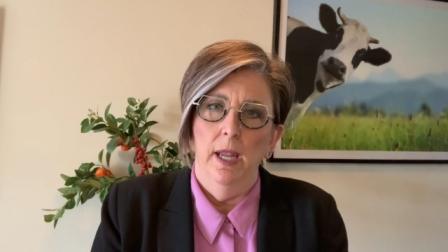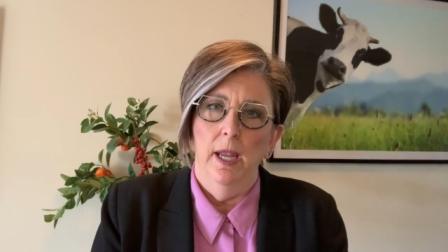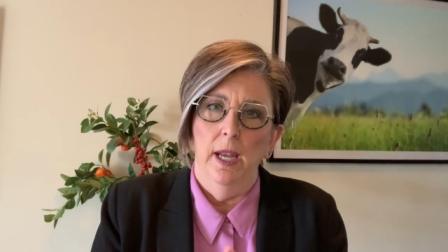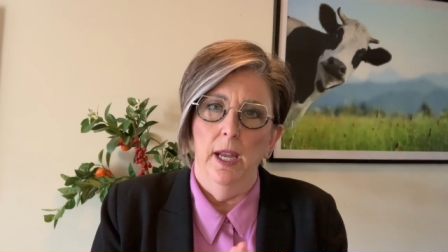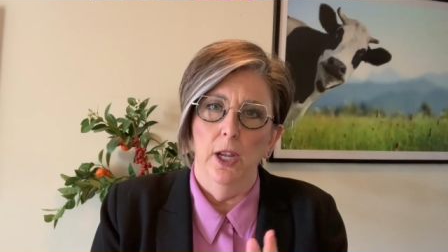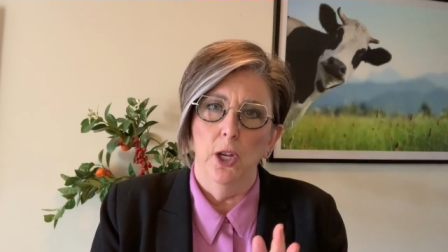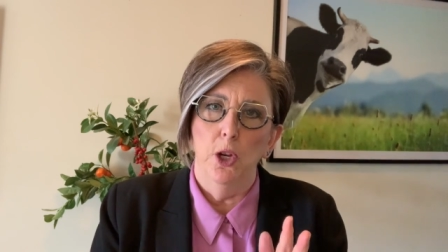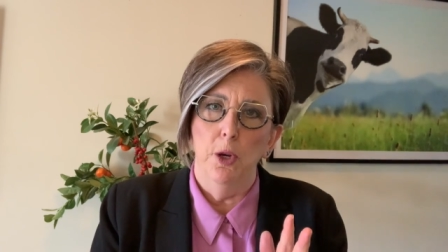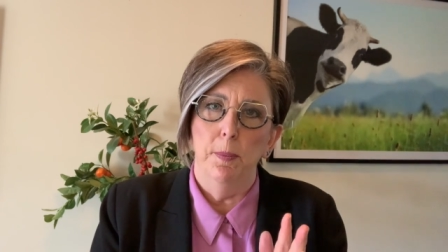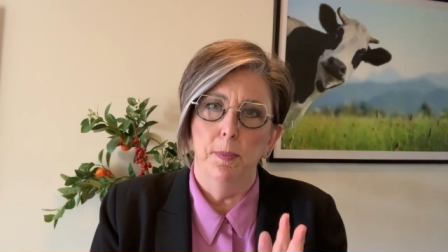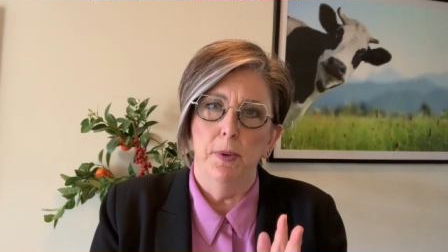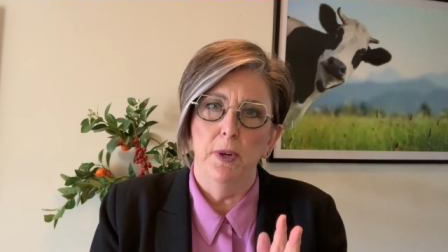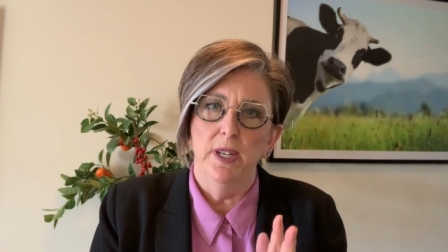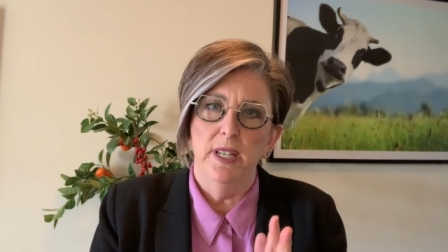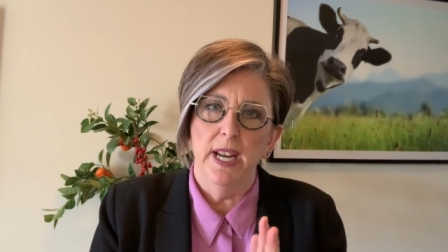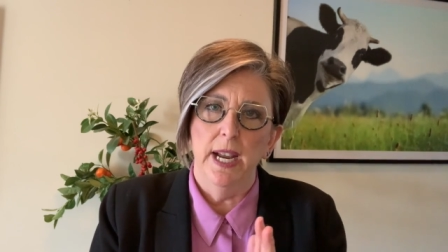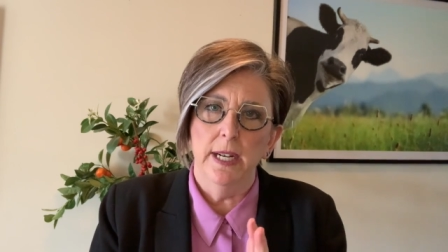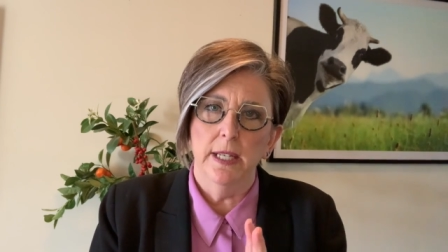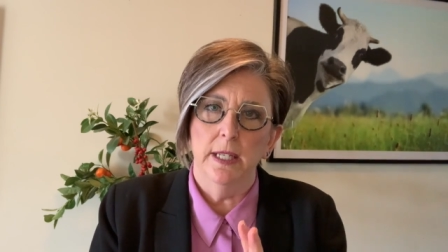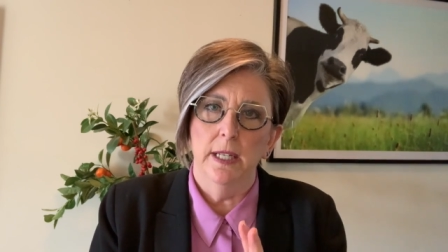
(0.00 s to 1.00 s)
Are you
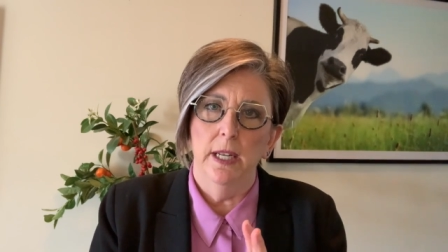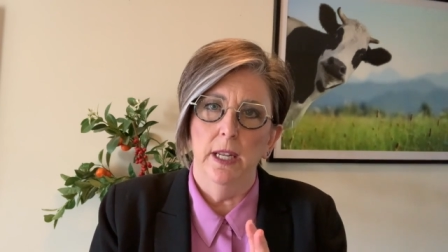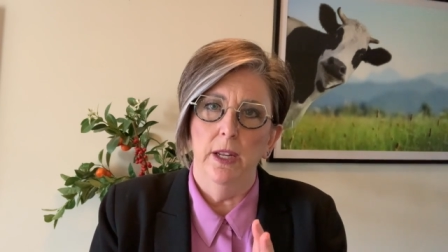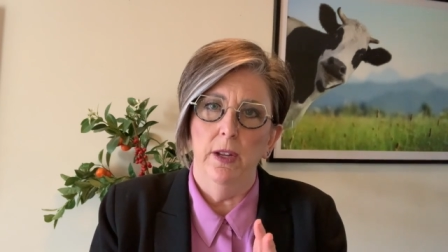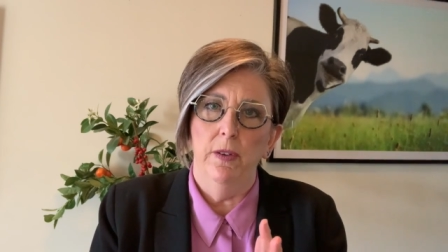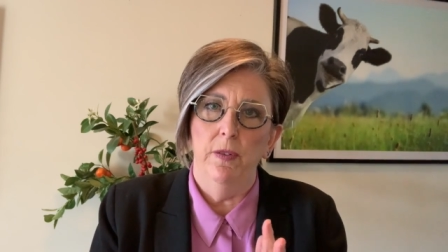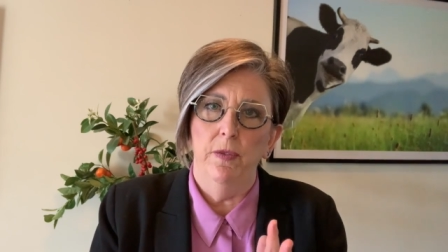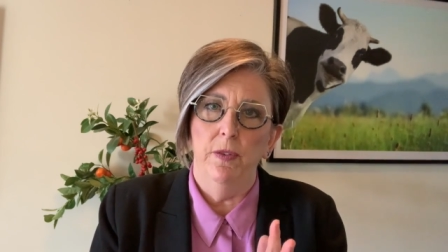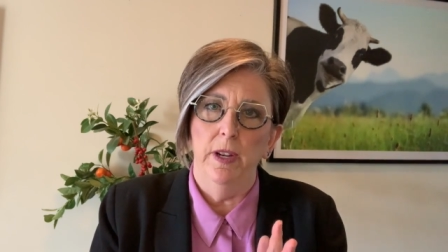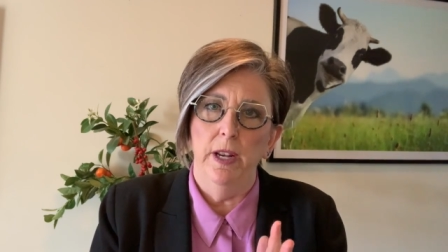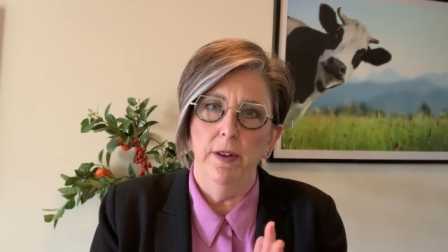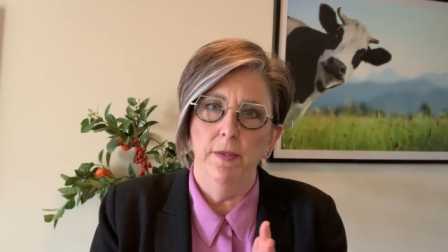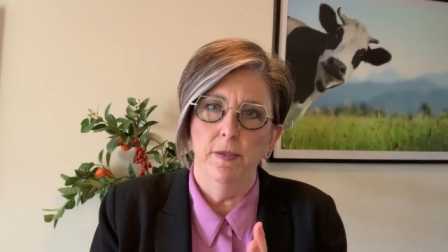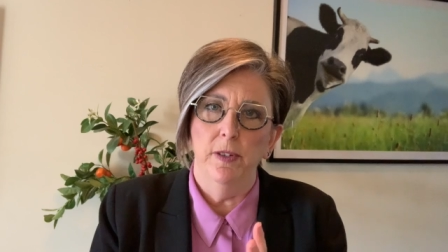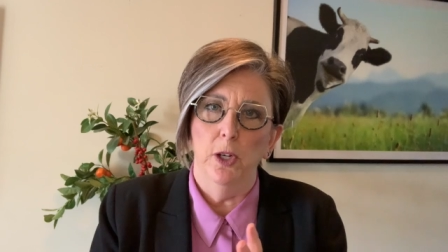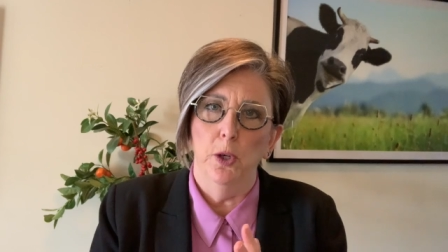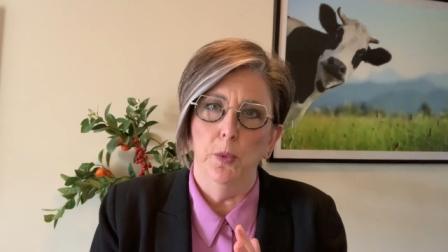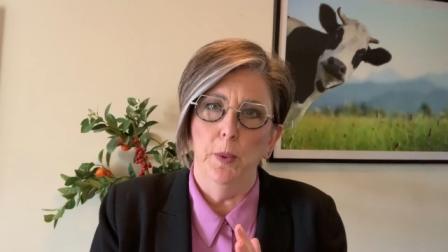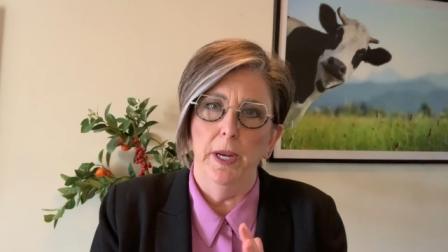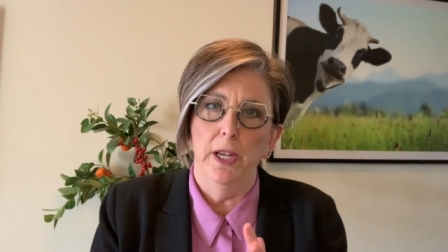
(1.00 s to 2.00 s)
productive,
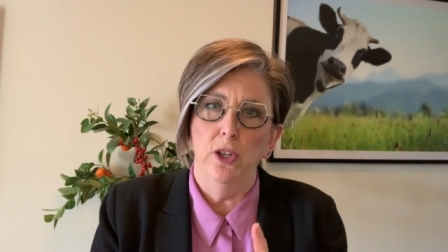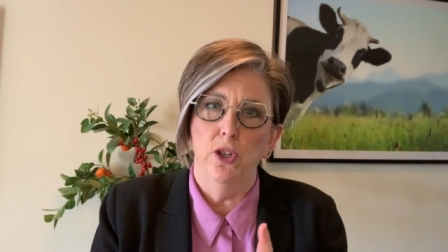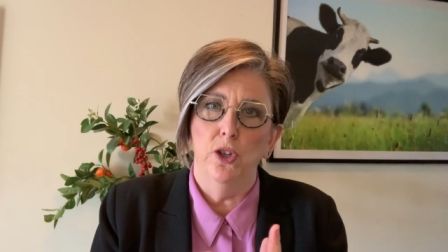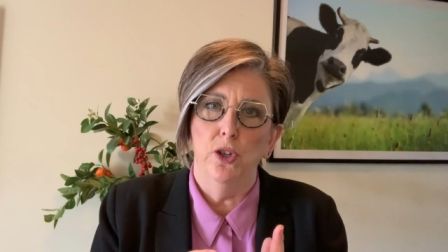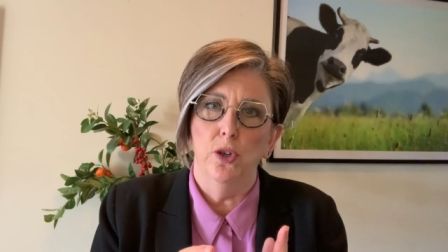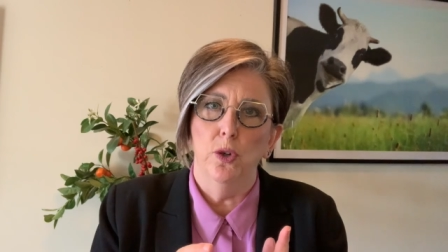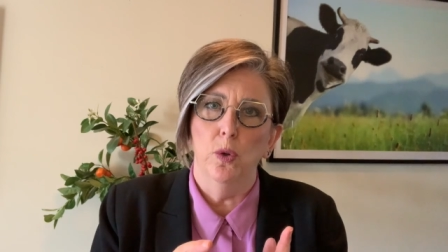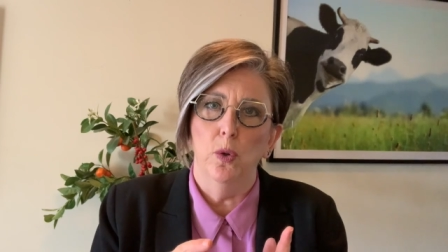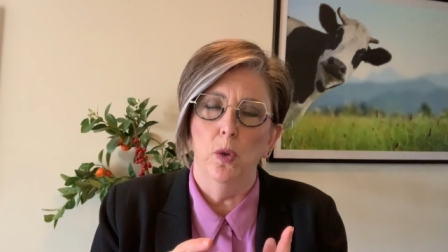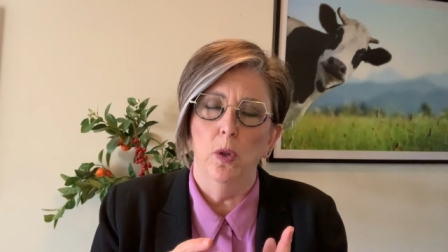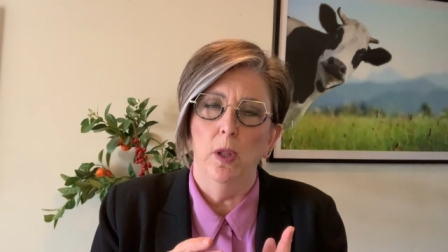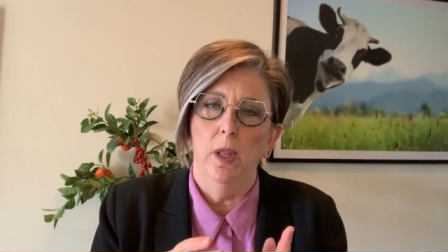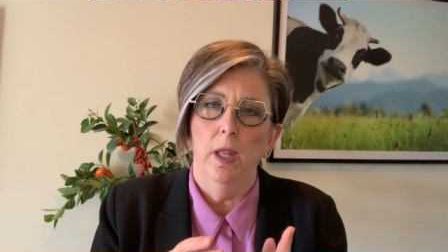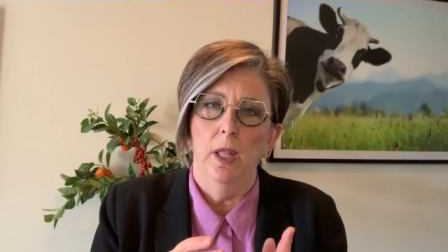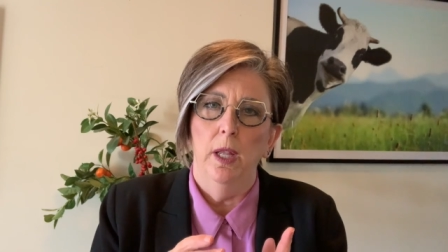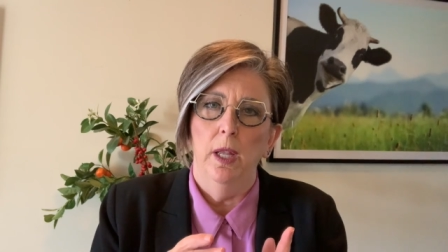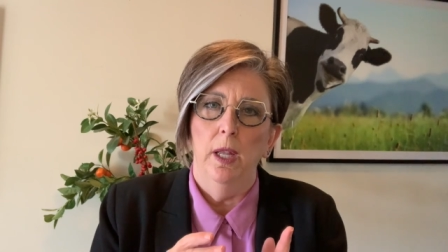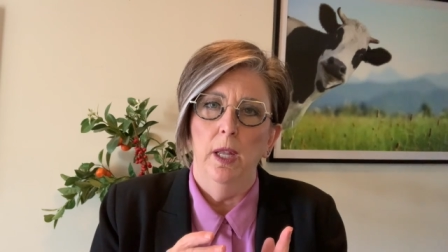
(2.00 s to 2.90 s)
influential,